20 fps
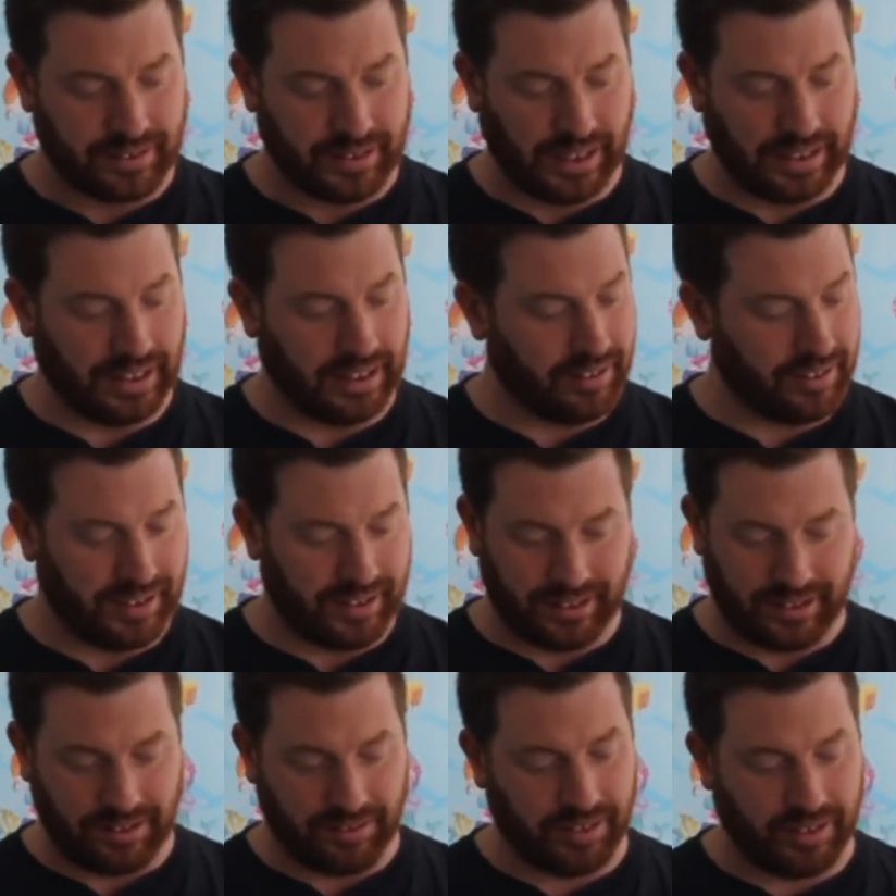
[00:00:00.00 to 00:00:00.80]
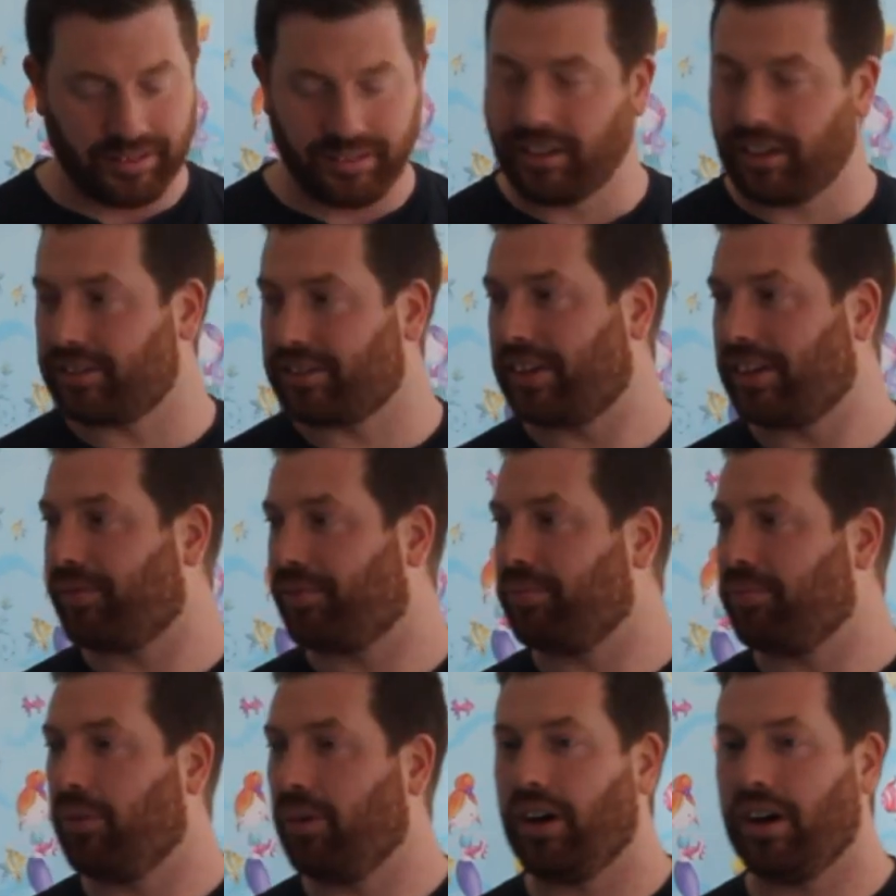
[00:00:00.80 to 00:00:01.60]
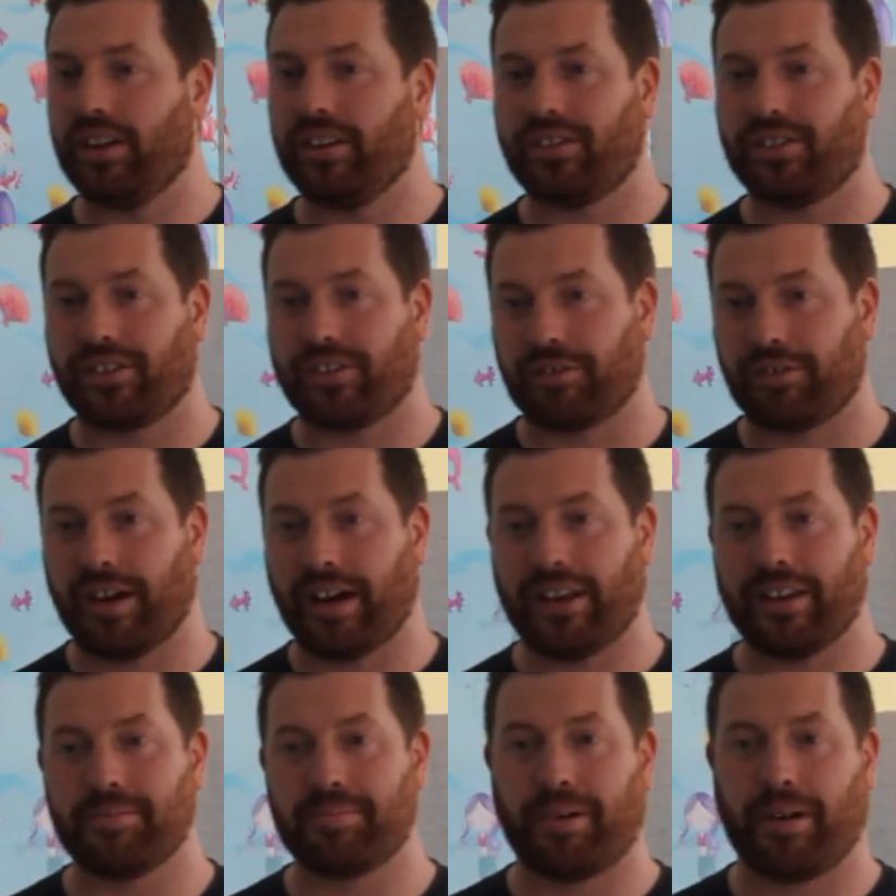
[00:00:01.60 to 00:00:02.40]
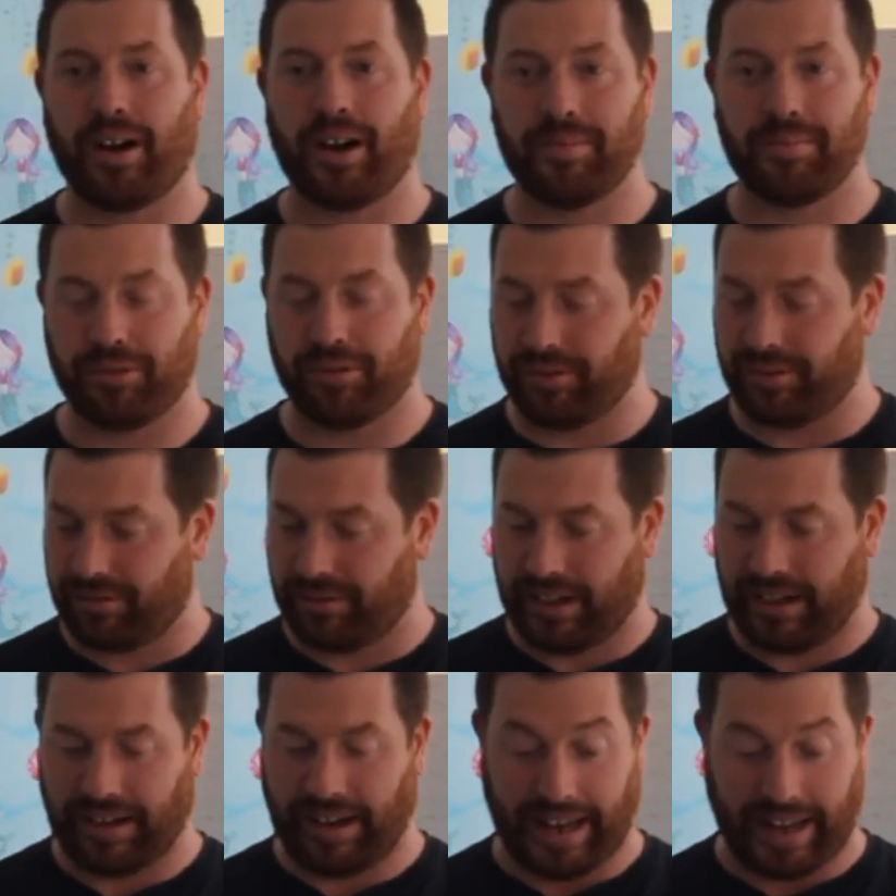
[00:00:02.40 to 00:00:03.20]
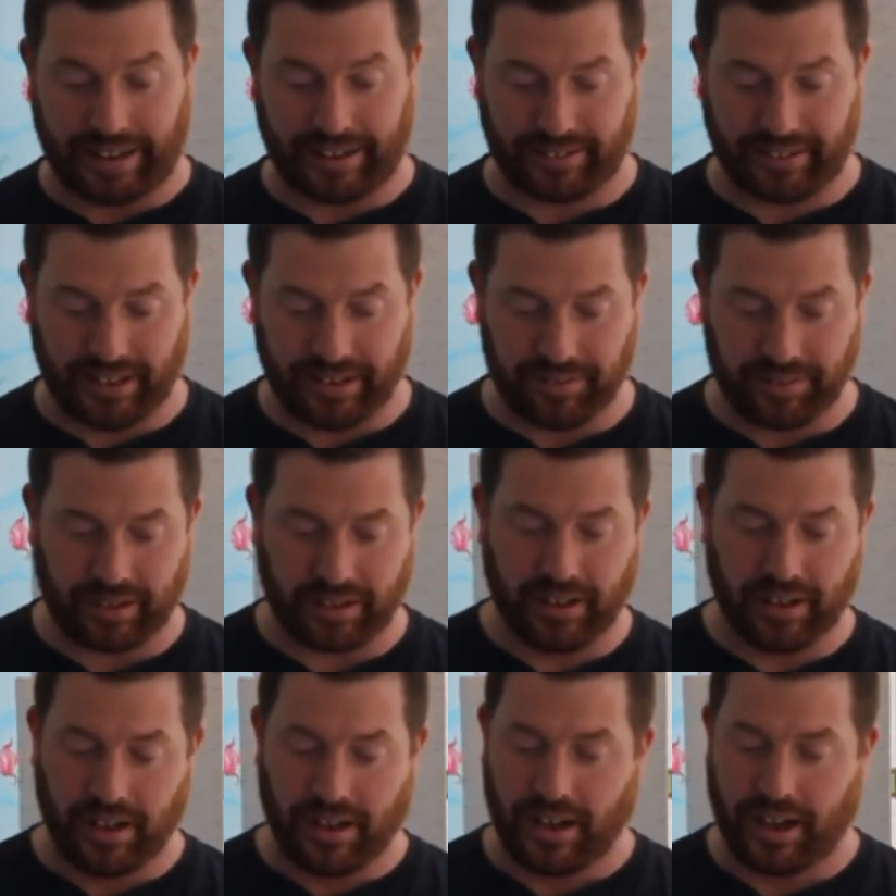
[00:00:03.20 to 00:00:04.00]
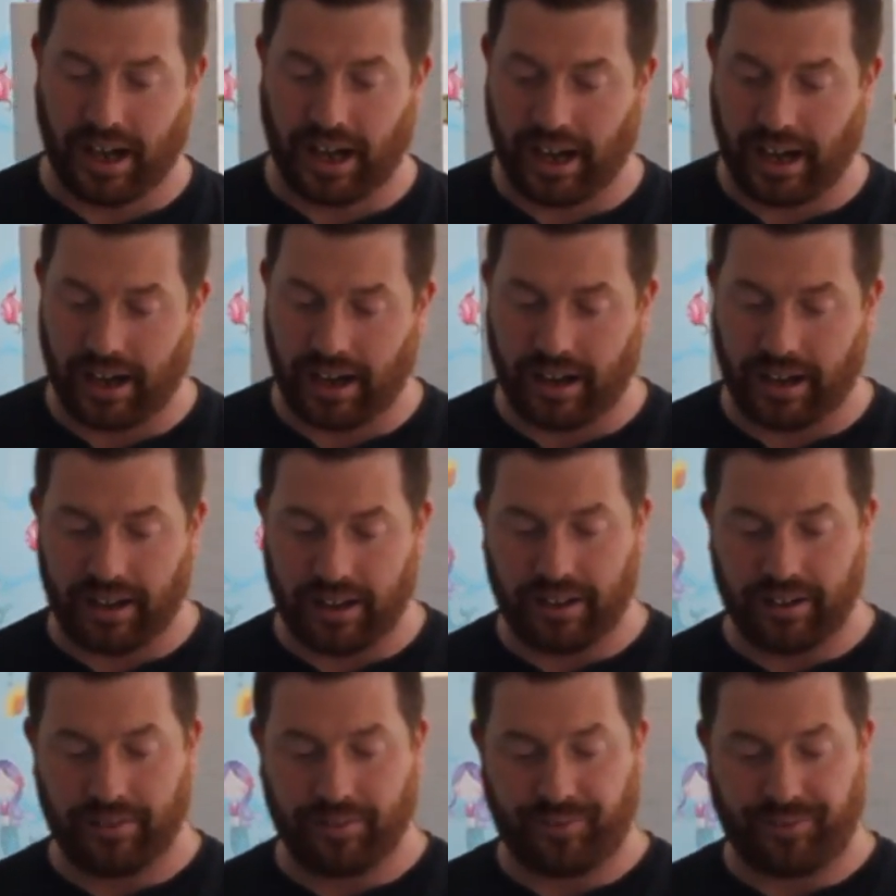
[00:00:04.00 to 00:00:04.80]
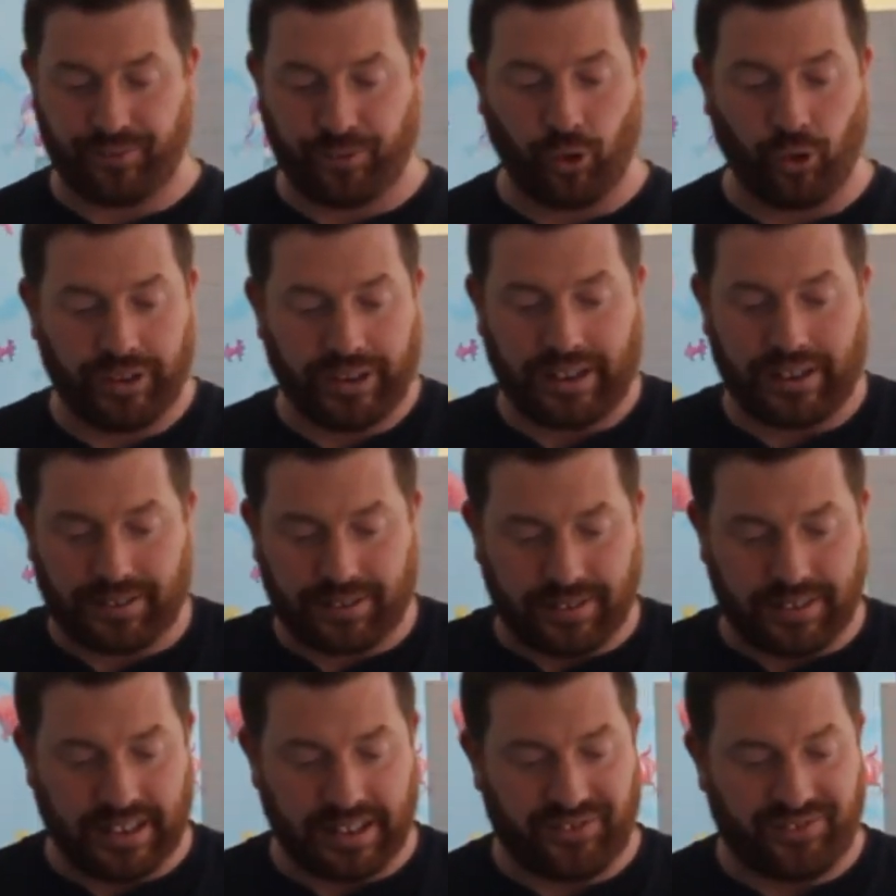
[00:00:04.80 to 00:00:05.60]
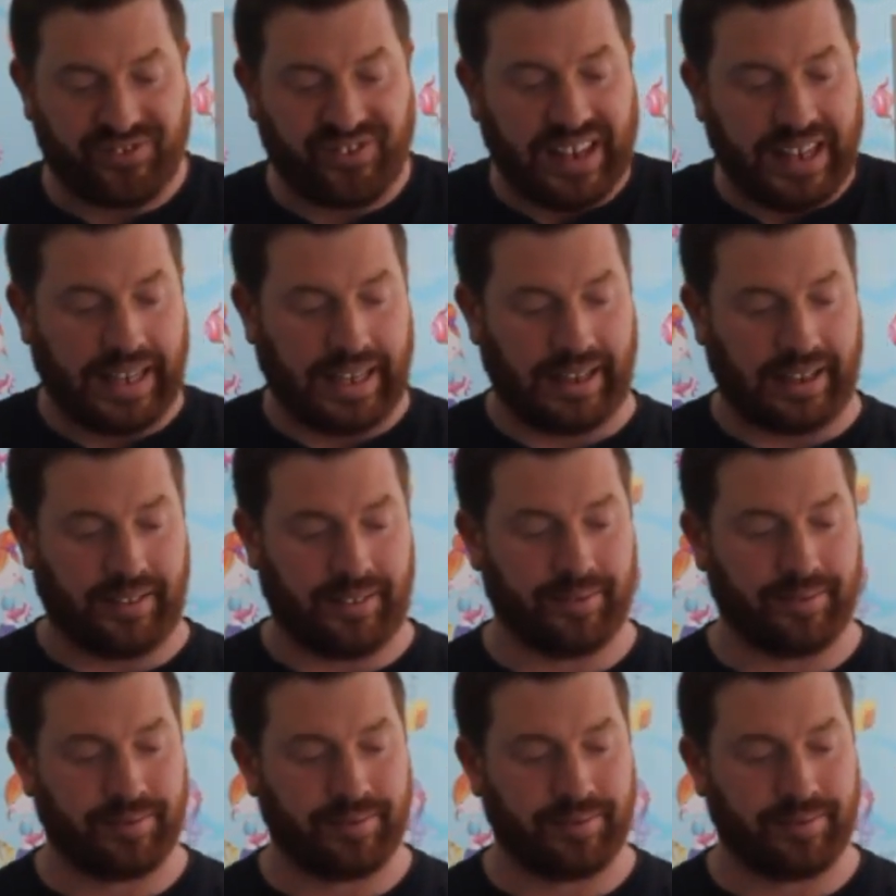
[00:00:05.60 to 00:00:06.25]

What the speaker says: And there are lots of different words throughout the Bible, throughout Acts even, for this filling.